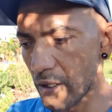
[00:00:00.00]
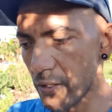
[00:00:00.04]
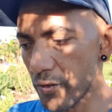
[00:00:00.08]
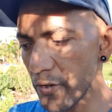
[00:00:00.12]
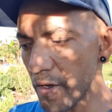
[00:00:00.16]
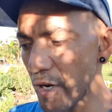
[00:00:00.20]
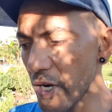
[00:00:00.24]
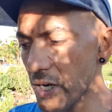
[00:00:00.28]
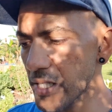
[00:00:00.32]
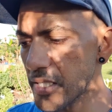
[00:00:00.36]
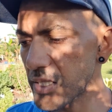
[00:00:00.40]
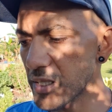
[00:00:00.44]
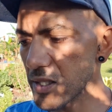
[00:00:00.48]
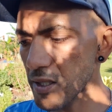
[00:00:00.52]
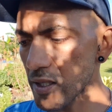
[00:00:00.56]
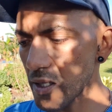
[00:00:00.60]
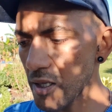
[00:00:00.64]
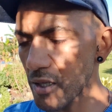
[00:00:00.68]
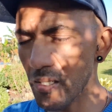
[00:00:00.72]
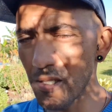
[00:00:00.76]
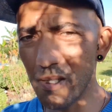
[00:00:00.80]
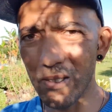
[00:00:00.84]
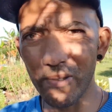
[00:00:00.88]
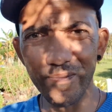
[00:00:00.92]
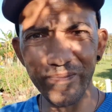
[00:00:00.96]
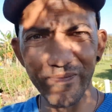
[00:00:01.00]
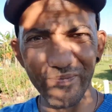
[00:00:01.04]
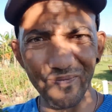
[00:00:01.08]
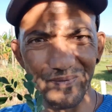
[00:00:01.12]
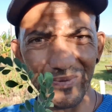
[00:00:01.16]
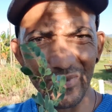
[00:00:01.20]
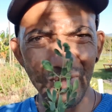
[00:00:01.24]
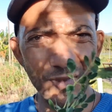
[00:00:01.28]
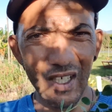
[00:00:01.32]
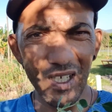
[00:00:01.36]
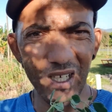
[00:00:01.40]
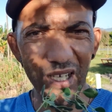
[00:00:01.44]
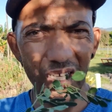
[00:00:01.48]
Right, so
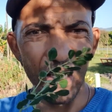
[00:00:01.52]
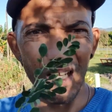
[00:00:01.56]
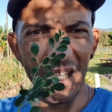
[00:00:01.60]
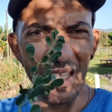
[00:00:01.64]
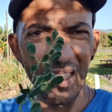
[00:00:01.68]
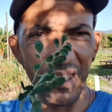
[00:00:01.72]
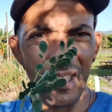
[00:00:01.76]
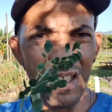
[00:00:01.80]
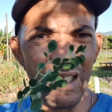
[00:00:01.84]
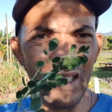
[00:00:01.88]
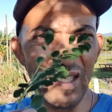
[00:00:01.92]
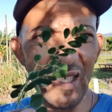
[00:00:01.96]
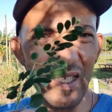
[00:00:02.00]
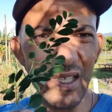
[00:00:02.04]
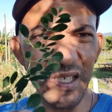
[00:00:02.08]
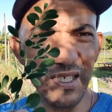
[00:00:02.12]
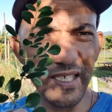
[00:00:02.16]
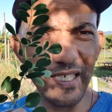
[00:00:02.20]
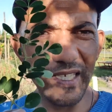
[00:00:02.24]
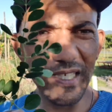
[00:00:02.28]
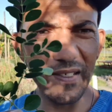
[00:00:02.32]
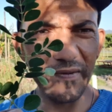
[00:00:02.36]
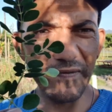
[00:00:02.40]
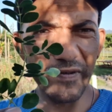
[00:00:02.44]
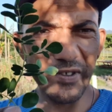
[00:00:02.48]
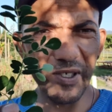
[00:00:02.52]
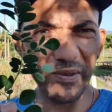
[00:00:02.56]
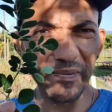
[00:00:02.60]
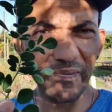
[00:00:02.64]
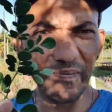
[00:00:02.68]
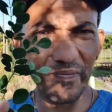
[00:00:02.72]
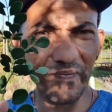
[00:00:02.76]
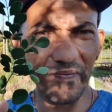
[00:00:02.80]
these are the leaves.